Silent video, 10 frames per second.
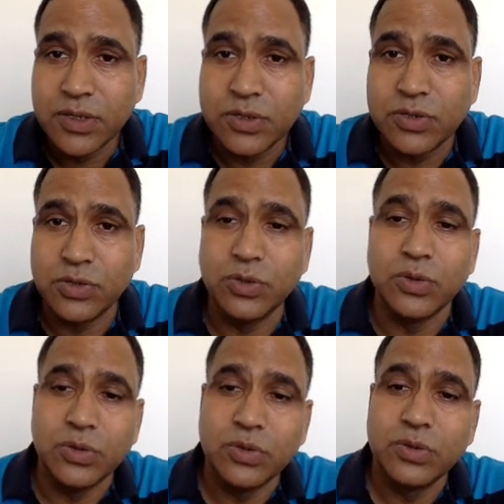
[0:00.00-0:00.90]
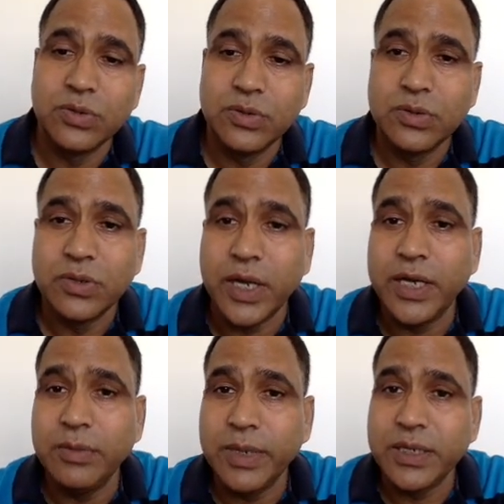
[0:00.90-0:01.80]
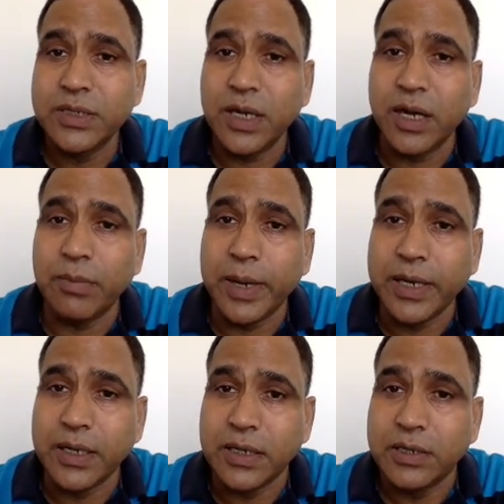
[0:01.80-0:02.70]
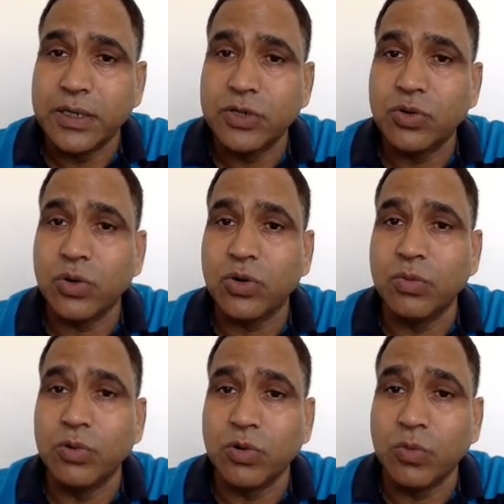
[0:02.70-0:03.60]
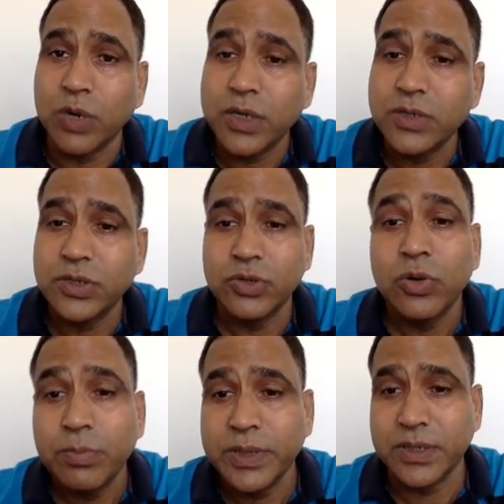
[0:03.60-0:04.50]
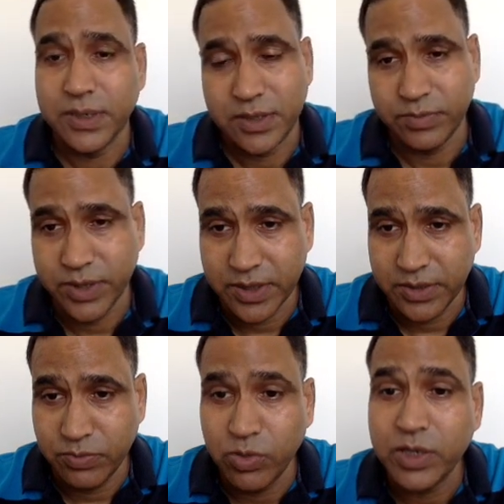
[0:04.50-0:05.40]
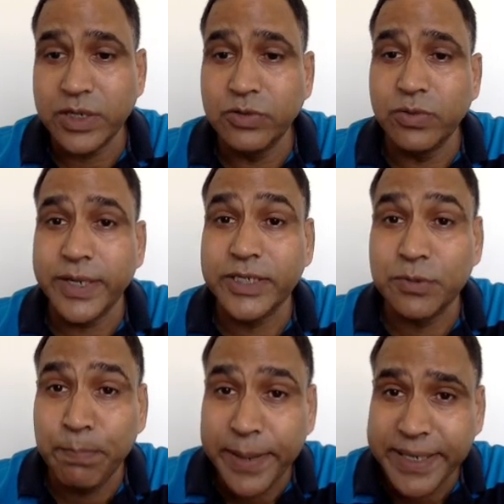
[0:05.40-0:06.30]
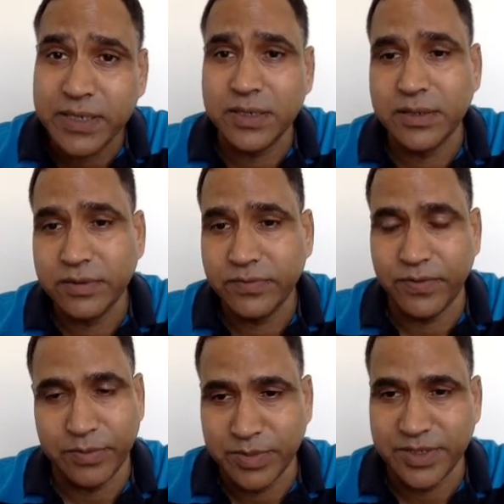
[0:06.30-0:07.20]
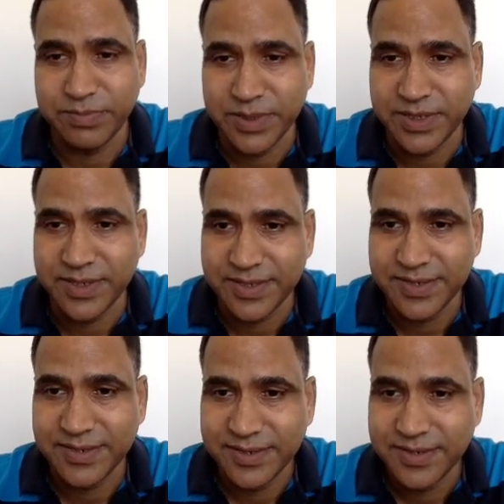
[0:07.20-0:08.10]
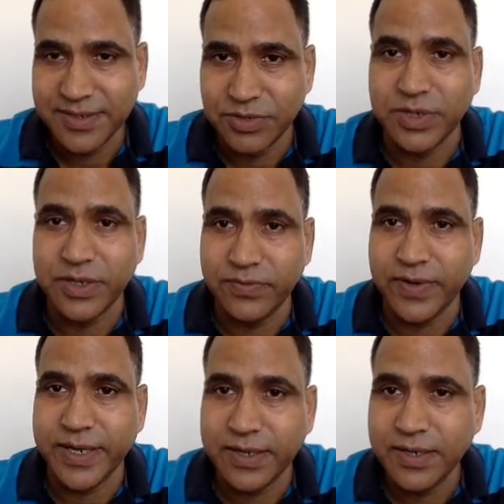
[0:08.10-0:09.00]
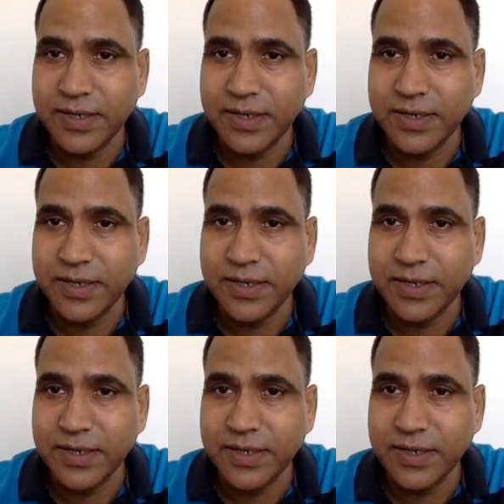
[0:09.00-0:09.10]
So elements are many. You need to talk about what is your business objective, what you expect from this business. You can define.